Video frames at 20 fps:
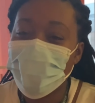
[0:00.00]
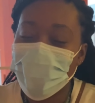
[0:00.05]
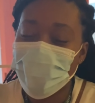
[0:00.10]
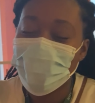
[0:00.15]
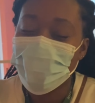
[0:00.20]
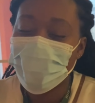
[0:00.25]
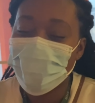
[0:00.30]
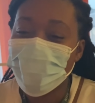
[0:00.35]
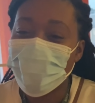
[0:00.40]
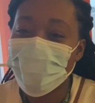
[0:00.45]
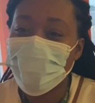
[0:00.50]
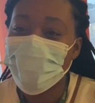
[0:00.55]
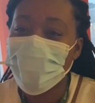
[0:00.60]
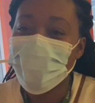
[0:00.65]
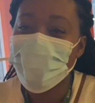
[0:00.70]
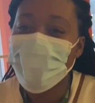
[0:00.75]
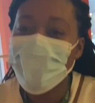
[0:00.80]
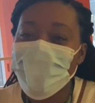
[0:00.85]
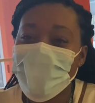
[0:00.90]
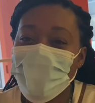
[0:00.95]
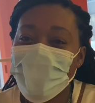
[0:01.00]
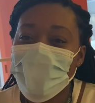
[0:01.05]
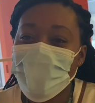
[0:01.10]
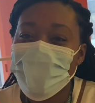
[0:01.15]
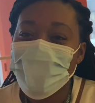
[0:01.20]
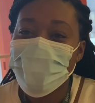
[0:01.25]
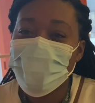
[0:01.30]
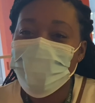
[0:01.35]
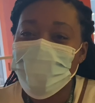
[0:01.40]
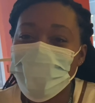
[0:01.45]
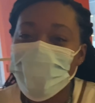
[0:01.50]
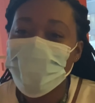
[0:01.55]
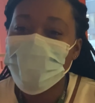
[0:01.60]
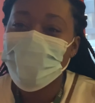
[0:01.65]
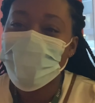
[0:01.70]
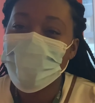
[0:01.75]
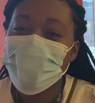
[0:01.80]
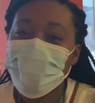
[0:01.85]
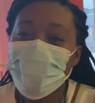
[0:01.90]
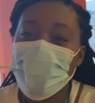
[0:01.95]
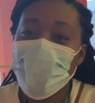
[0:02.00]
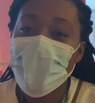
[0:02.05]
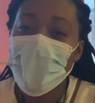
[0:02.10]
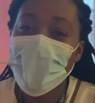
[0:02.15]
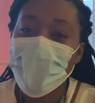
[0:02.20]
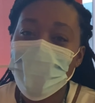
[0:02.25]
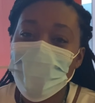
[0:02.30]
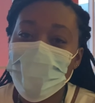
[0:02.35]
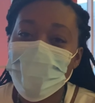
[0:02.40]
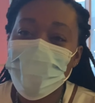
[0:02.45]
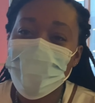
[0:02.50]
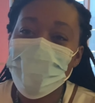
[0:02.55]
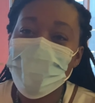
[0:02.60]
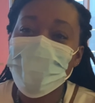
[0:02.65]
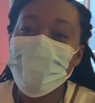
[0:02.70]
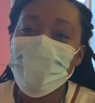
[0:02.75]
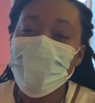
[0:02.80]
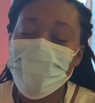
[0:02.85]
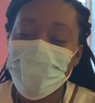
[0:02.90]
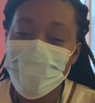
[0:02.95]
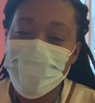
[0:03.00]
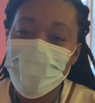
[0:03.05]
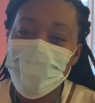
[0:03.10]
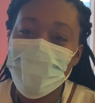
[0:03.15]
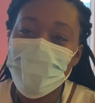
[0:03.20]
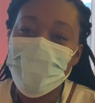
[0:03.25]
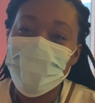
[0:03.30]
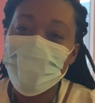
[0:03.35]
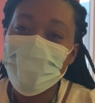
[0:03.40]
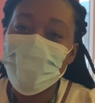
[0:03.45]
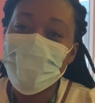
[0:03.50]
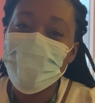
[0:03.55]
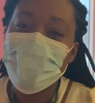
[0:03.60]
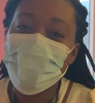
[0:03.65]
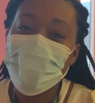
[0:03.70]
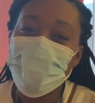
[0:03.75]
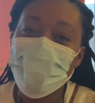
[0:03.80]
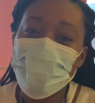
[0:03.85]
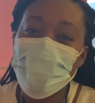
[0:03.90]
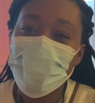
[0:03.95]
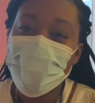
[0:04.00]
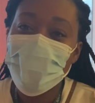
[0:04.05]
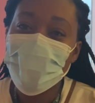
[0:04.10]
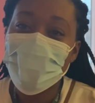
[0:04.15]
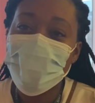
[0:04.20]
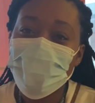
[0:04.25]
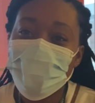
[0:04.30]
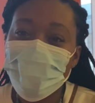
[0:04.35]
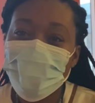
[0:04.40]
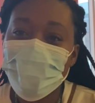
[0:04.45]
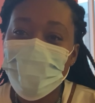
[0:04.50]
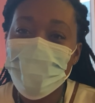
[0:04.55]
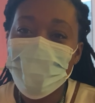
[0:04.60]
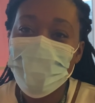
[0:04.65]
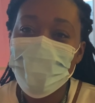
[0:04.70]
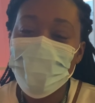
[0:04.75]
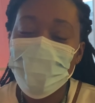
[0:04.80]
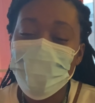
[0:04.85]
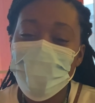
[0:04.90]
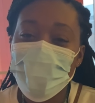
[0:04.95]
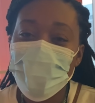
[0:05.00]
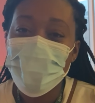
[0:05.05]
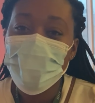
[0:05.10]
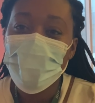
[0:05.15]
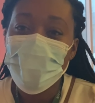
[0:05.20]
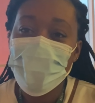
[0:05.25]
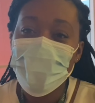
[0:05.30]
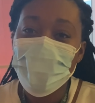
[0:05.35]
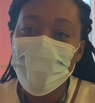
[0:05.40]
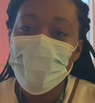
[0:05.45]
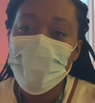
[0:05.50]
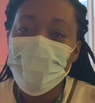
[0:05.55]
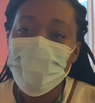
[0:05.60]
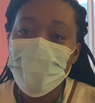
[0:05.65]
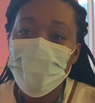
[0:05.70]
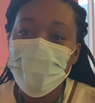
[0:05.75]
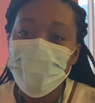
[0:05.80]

so following on from running out of battery and storage, we're just going to quickly crack on with this.